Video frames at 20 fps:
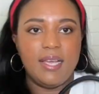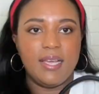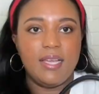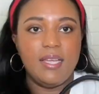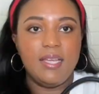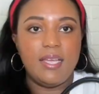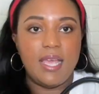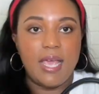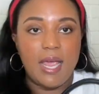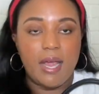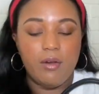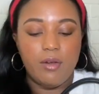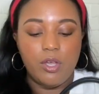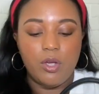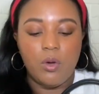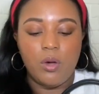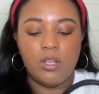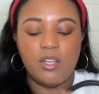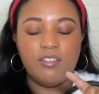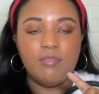I can carry
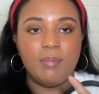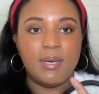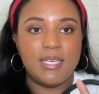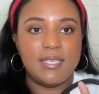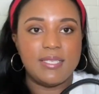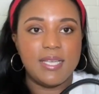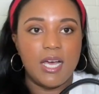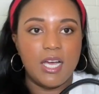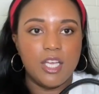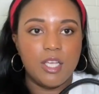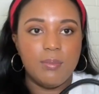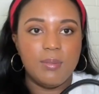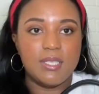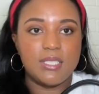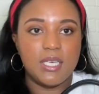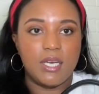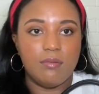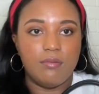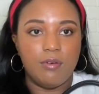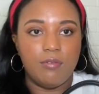all of my
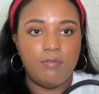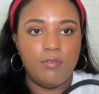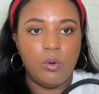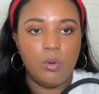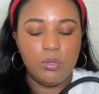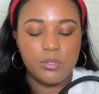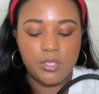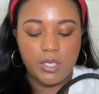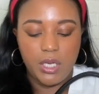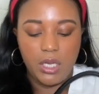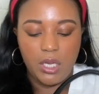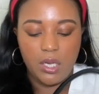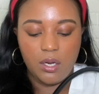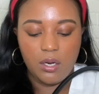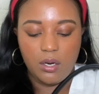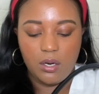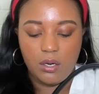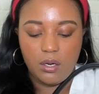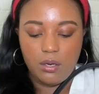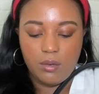documents. I have a folder
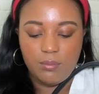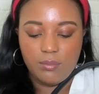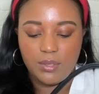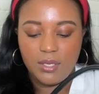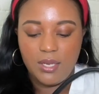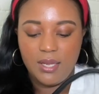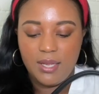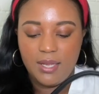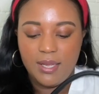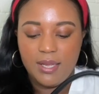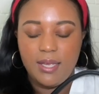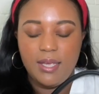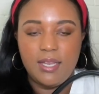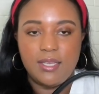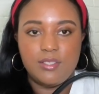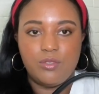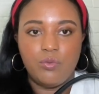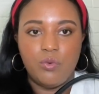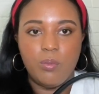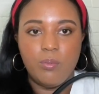here.
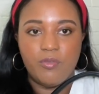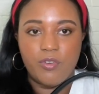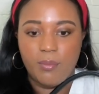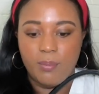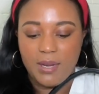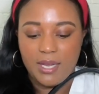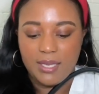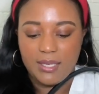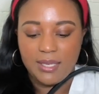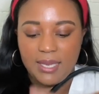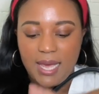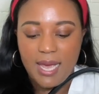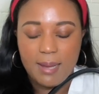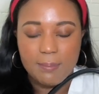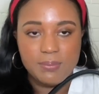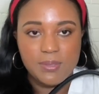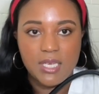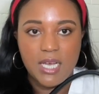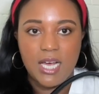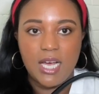It's room for my
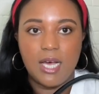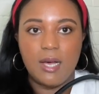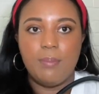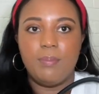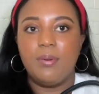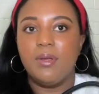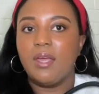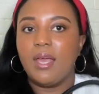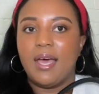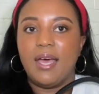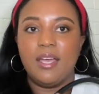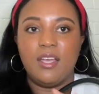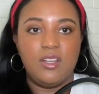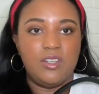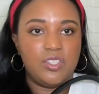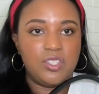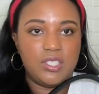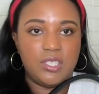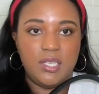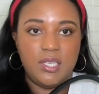laptop I
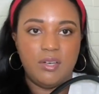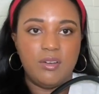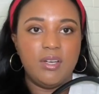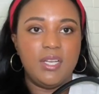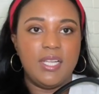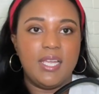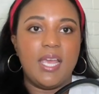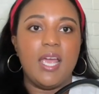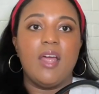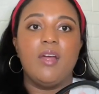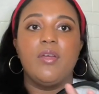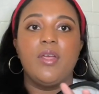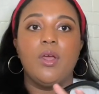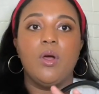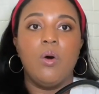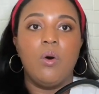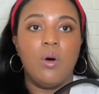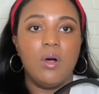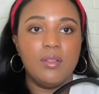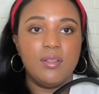can just literally carry
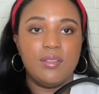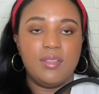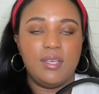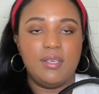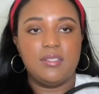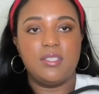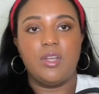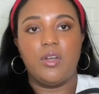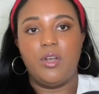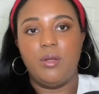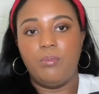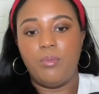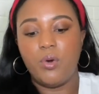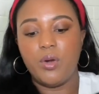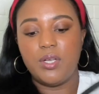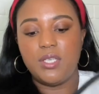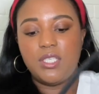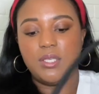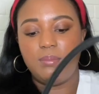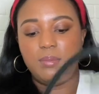all the things that are
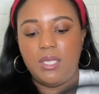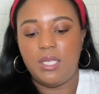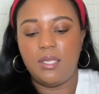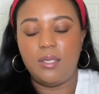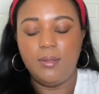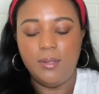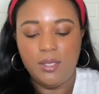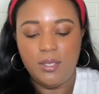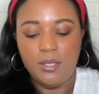important to me.